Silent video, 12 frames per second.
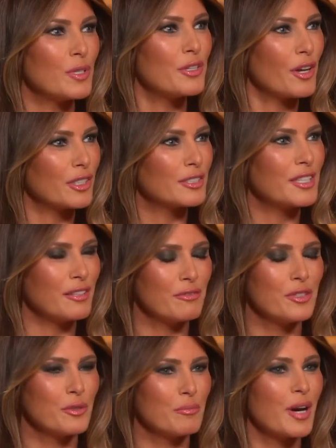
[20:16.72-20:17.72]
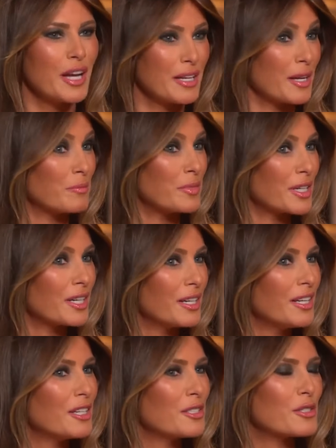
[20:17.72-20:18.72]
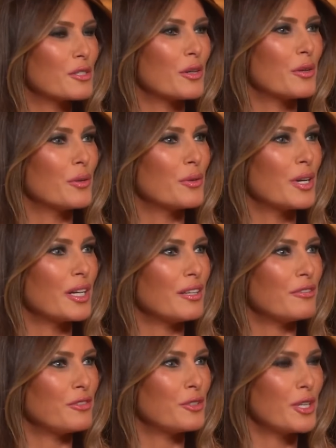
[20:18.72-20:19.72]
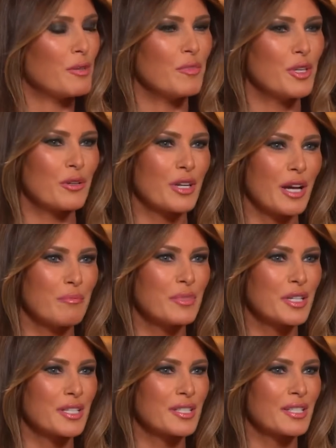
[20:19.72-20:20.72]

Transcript: Lady who was both a product of her circumstances and an active